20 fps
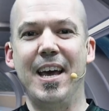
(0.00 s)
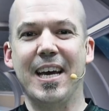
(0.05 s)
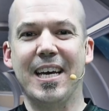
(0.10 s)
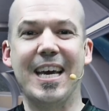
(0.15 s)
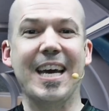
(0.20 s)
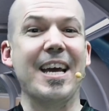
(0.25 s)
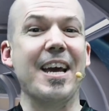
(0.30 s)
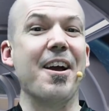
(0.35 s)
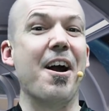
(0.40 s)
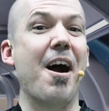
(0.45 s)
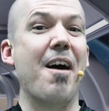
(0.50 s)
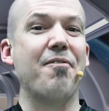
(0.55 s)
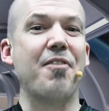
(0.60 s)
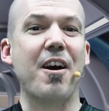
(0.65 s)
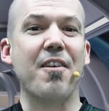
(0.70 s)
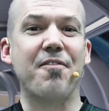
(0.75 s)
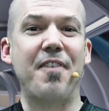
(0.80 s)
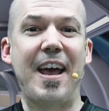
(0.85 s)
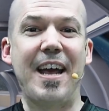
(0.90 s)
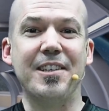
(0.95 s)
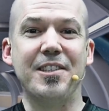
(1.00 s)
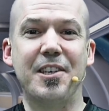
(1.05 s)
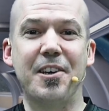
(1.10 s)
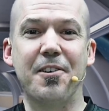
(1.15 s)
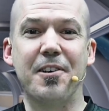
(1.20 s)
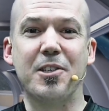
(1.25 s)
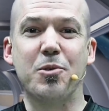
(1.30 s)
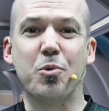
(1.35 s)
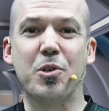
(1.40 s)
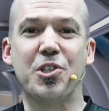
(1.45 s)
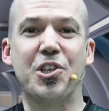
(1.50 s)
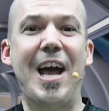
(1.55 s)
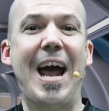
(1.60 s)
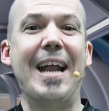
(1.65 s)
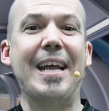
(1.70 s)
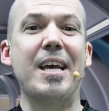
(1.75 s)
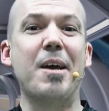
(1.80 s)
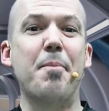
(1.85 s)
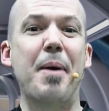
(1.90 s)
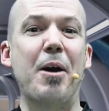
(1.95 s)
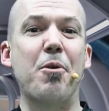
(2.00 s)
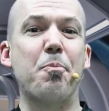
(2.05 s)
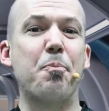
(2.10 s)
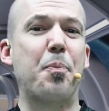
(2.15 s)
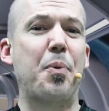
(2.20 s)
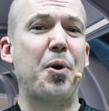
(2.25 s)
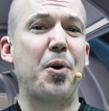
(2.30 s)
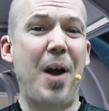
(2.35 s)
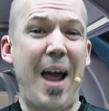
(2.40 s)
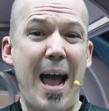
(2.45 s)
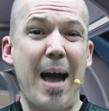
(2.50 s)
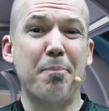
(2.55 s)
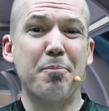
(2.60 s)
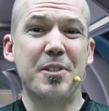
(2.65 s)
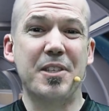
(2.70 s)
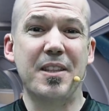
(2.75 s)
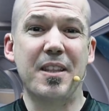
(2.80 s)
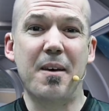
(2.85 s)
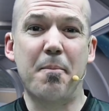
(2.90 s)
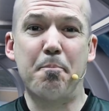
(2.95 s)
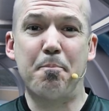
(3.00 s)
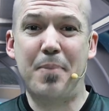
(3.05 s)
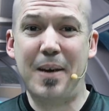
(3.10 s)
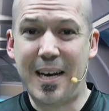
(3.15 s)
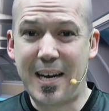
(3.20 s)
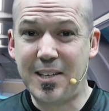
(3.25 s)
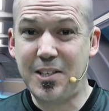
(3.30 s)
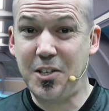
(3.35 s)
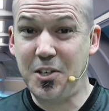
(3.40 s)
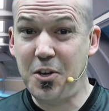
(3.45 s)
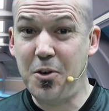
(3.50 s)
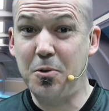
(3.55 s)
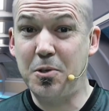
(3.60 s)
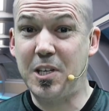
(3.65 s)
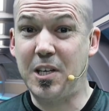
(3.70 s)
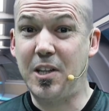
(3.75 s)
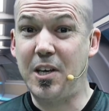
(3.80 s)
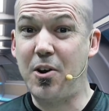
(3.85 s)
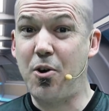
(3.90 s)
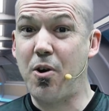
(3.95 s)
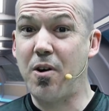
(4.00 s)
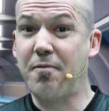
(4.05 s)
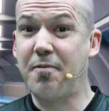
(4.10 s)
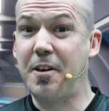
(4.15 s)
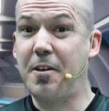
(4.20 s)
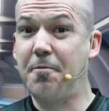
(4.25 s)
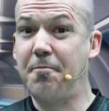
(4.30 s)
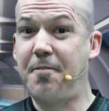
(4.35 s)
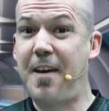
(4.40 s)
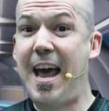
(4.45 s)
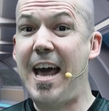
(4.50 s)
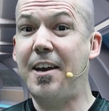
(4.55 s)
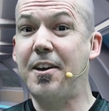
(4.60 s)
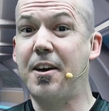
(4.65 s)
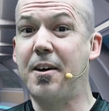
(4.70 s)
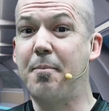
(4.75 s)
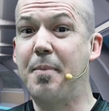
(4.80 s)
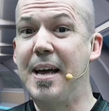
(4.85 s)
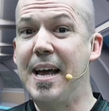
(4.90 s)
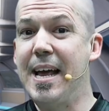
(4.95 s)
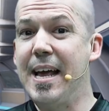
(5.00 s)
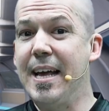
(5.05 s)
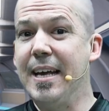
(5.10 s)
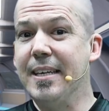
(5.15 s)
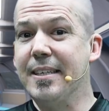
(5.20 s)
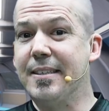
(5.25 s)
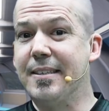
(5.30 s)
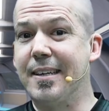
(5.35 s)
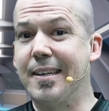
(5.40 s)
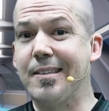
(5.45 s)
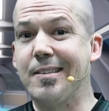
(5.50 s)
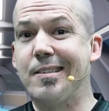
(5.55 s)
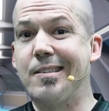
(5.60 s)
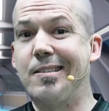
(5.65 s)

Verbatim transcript: Kicking off our fan series, we're chatting about perhaps the biggest news in the Orville fandom since